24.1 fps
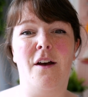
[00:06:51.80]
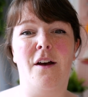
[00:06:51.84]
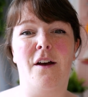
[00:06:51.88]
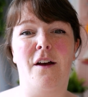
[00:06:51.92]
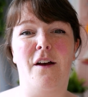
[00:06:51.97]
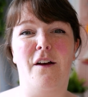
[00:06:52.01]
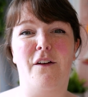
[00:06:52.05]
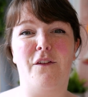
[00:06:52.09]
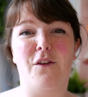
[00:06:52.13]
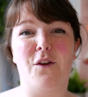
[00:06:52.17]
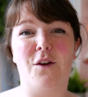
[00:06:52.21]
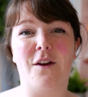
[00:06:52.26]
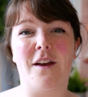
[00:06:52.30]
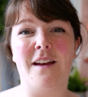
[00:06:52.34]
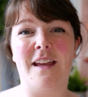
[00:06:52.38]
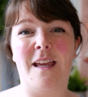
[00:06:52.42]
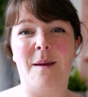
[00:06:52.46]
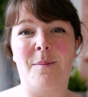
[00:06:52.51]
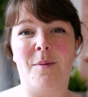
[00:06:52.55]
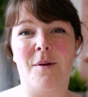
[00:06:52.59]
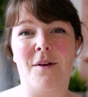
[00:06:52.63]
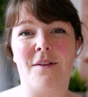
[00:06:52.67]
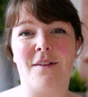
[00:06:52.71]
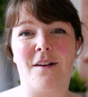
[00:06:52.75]
If you can
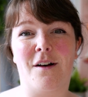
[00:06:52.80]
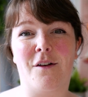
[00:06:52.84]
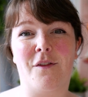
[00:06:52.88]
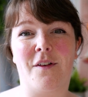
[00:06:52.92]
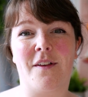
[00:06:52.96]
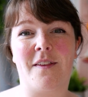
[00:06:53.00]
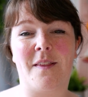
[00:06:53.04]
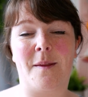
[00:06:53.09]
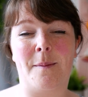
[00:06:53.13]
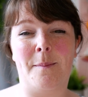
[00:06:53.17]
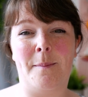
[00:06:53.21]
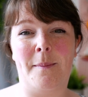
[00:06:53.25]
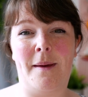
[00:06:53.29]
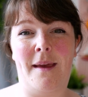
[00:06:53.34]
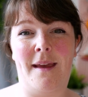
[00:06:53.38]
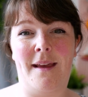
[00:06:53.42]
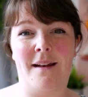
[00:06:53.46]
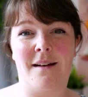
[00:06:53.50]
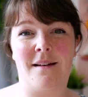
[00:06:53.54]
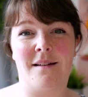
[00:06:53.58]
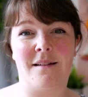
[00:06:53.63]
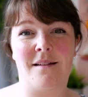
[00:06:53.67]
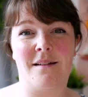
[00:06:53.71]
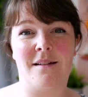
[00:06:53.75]
keep yourself as the
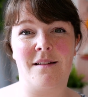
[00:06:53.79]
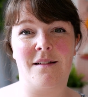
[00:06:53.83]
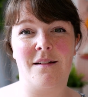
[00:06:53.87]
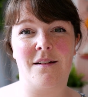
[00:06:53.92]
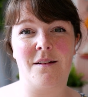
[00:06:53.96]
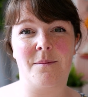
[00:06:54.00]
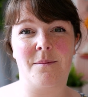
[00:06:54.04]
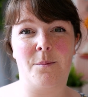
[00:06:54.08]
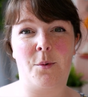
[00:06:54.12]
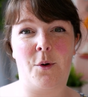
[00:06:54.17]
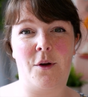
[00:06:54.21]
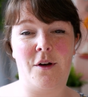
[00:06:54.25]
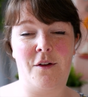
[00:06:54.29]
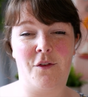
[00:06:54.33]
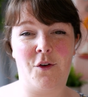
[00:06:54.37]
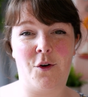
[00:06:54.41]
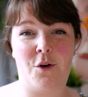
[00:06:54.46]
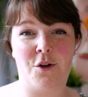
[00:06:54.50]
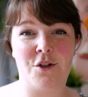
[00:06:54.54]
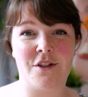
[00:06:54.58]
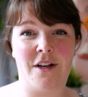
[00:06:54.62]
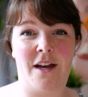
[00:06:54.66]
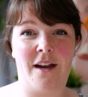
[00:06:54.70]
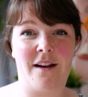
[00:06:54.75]
main point of
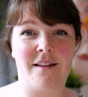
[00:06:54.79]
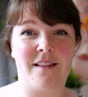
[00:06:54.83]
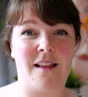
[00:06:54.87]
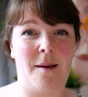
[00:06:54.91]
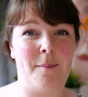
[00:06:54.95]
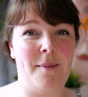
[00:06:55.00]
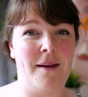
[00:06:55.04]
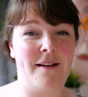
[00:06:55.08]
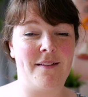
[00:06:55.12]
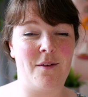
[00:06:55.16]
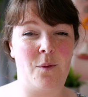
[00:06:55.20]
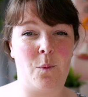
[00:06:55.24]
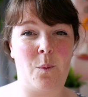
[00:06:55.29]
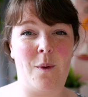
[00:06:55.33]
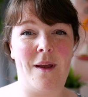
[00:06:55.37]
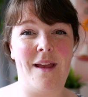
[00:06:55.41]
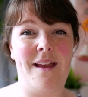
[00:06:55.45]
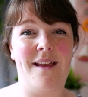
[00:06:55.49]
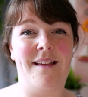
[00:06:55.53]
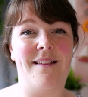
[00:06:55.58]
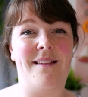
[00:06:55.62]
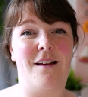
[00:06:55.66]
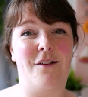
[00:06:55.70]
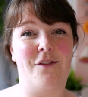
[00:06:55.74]
contact, that makes it way
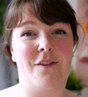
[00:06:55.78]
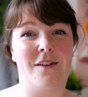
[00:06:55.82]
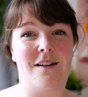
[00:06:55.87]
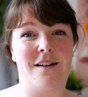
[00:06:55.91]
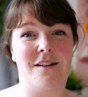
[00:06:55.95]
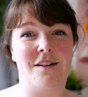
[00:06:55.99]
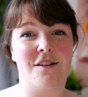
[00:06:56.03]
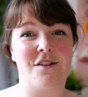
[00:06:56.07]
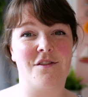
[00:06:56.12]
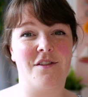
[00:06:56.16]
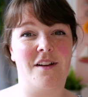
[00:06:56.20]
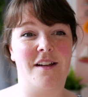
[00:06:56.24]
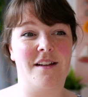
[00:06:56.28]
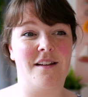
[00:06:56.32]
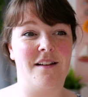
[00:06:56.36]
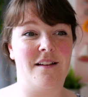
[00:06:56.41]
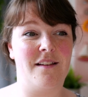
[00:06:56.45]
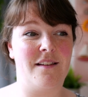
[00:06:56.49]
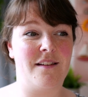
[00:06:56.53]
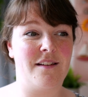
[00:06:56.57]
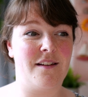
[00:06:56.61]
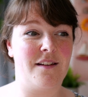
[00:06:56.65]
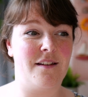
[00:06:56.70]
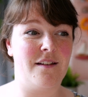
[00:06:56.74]
easier for
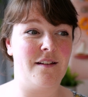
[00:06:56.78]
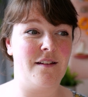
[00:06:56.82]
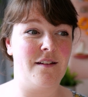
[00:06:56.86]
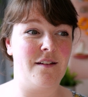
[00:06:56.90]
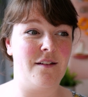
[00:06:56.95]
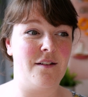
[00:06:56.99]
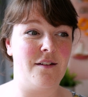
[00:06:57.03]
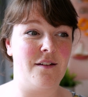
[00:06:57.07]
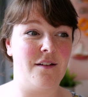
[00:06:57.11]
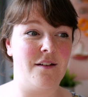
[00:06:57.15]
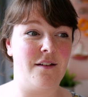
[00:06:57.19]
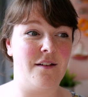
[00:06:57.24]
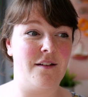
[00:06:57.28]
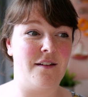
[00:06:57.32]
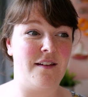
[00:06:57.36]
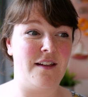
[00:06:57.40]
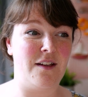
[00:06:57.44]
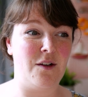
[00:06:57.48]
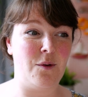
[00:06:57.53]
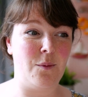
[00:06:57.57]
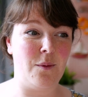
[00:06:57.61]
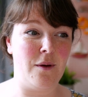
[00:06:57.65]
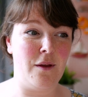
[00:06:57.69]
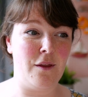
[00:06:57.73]
illustrators to
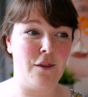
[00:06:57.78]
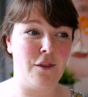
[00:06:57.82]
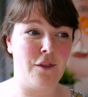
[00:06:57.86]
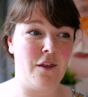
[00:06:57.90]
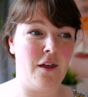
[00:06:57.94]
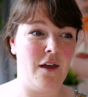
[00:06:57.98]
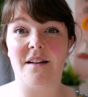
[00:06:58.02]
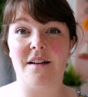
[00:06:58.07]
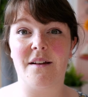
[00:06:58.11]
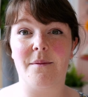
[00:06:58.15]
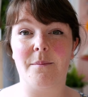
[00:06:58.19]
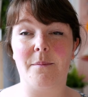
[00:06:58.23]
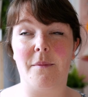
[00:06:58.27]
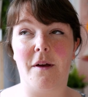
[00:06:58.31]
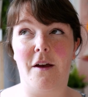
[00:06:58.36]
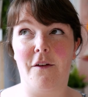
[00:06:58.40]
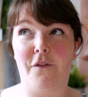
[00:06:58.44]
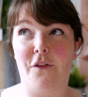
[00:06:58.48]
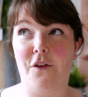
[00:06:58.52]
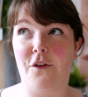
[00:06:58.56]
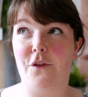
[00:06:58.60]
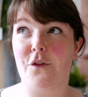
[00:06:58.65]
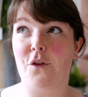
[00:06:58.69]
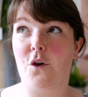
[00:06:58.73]
deal with.
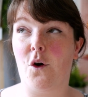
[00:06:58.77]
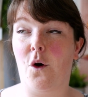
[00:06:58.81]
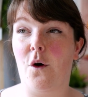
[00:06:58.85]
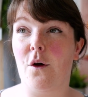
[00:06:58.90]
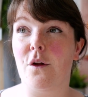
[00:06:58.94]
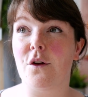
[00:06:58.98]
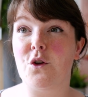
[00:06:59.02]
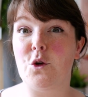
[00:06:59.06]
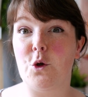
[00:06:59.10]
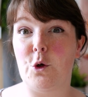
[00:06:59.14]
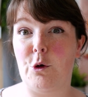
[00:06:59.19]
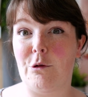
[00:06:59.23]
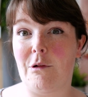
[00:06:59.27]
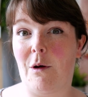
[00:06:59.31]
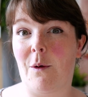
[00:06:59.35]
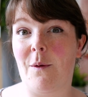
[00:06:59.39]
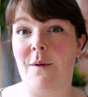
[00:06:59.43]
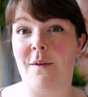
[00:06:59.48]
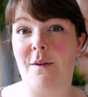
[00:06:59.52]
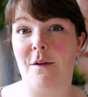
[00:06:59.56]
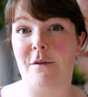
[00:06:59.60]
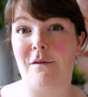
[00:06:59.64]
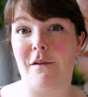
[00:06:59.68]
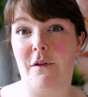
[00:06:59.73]
If you've got 2
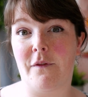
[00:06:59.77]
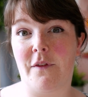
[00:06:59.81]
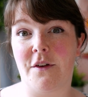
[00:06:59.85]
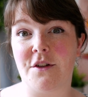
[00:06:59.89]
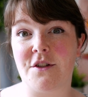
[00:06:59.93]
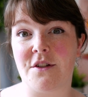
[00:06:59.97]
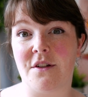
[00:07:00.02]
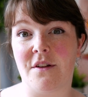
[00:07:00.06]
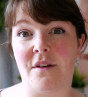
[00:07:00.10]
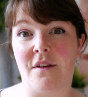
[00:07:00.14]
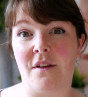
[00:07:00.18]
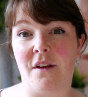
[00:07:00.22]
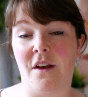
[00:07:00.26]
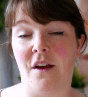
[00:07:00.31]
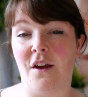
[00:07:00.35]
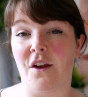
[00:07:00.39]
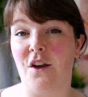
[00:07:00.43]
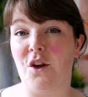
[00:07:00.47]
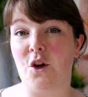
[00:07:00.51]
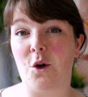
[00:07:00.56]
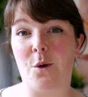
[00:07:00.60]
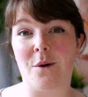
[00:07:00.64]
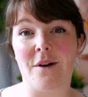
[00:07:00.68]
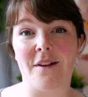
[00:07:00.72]
rounds of revisions,
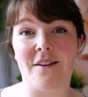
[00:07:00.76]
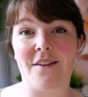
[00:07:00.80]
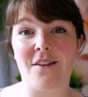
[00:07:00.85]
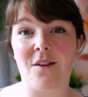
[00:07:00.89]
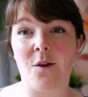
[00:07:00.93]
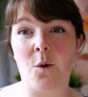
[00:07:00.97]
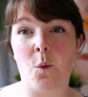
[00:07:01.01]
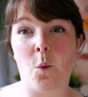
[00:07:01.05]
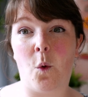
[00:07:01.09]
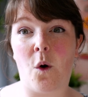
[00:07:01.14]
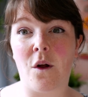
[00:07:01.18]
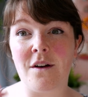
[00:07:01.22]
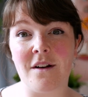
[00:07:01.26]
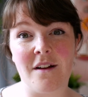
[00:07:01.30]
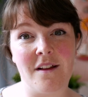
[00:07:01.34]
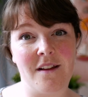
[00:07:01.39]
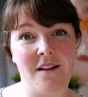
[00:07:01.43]
you don't want to squander